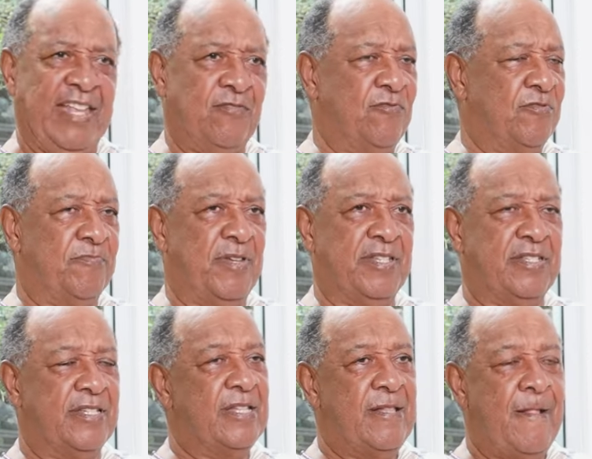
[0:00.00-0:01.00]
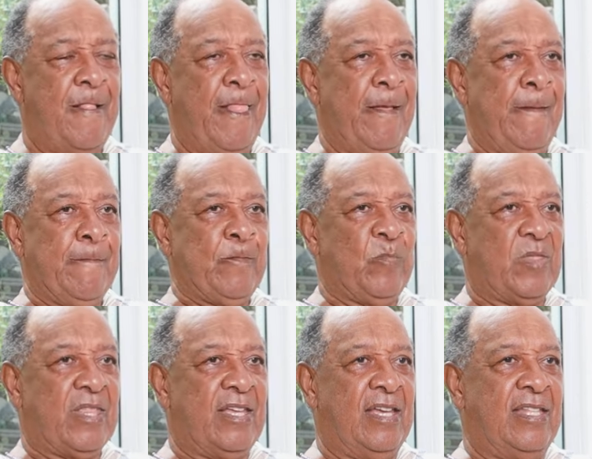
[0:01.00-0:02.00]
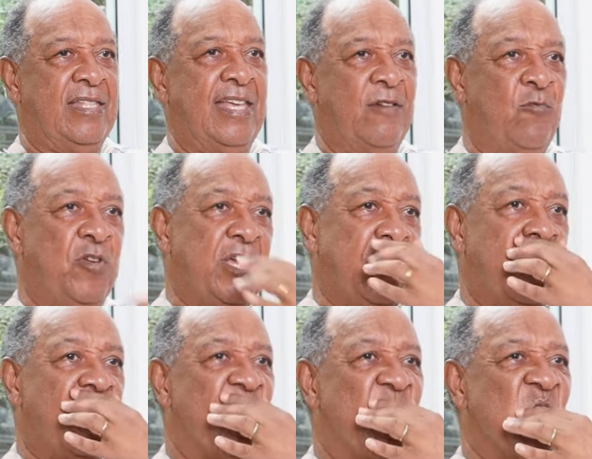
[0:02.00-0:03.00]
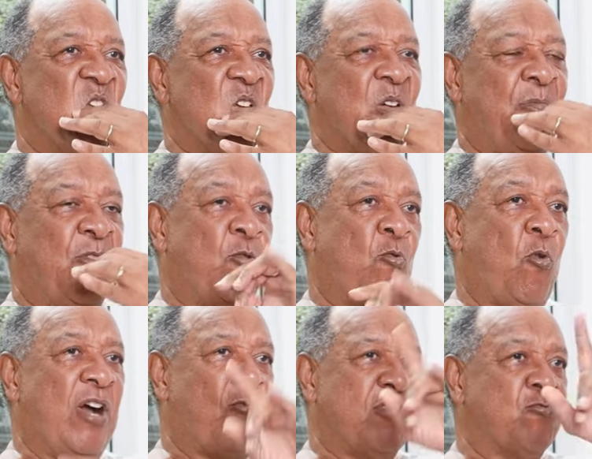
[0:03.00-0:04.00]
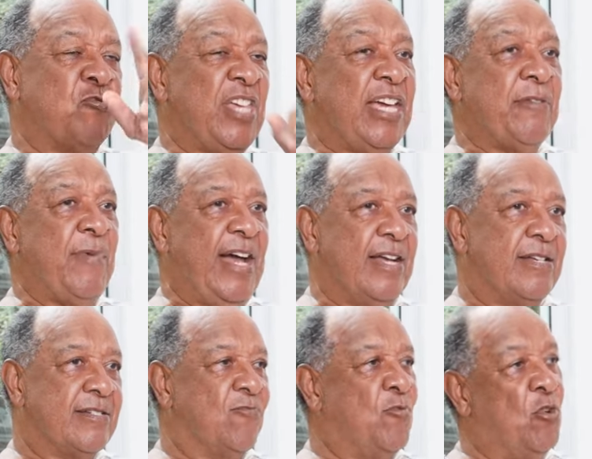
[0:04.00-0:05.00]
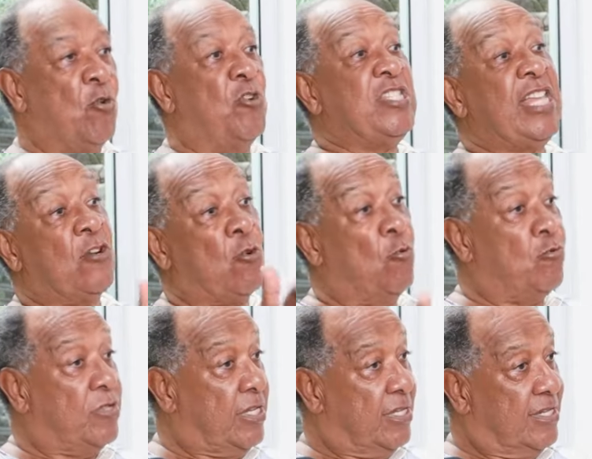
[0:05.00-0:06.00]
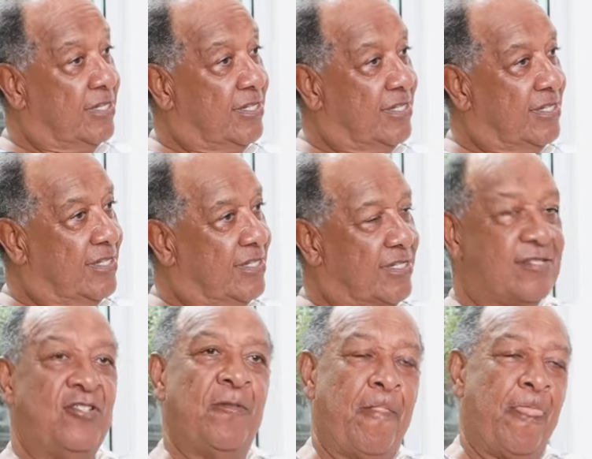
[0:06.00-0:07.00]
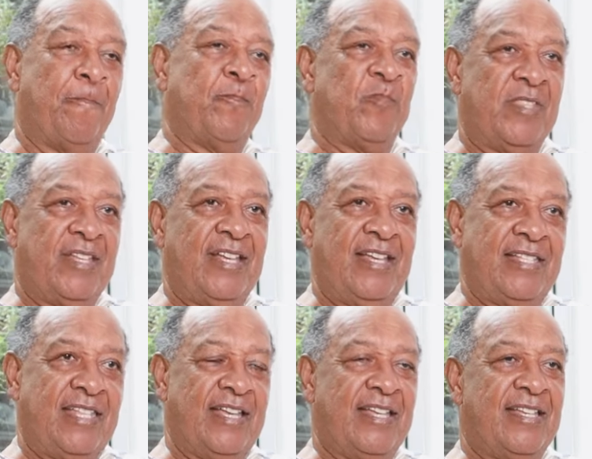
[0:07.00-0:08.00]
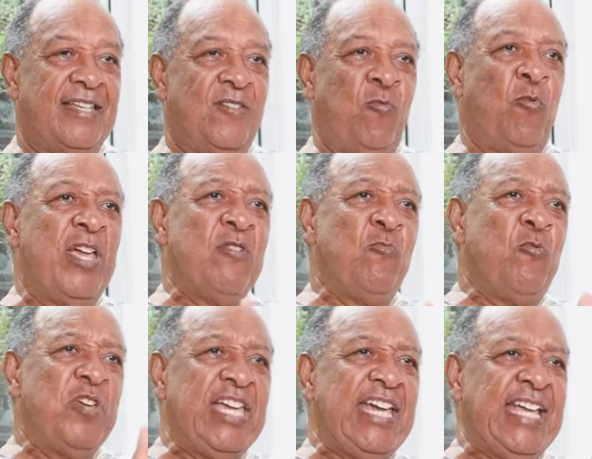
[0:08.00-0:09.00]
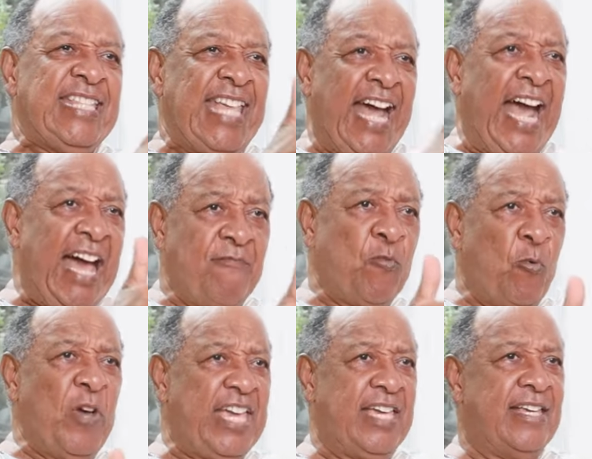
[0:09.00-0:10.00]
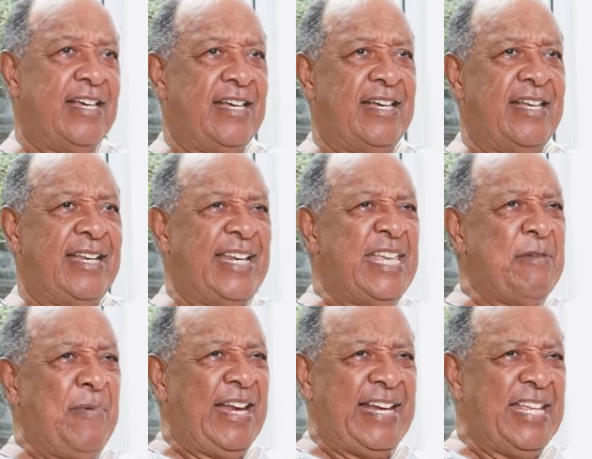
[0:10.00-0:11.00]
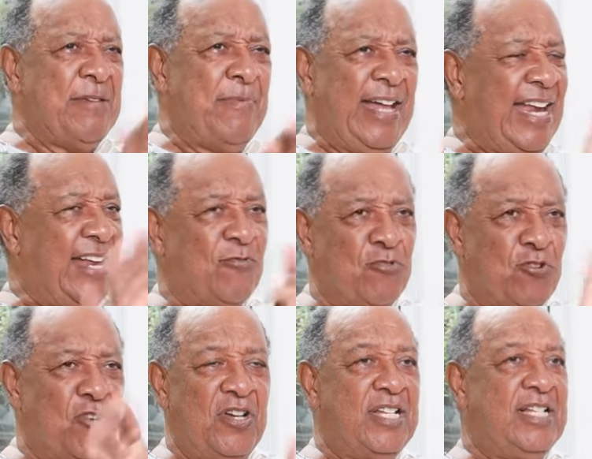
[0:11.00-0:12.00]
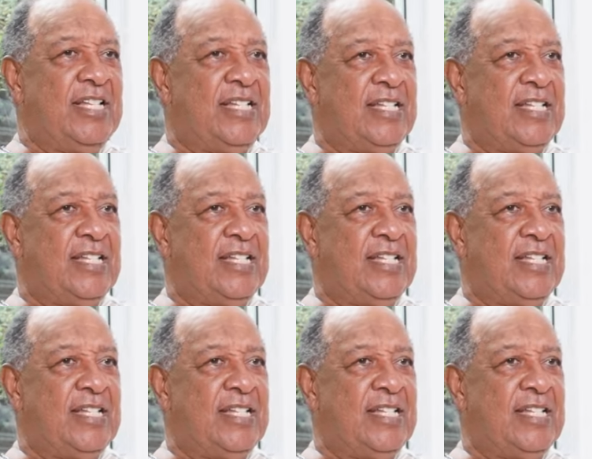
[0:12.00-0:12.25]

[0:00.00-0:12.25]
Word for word: very good person. And then we, from QwaQwa to Durban, we go in the road. Yeah. No. Then when we in the halfway Riva, Riva, I don't know. Yeah.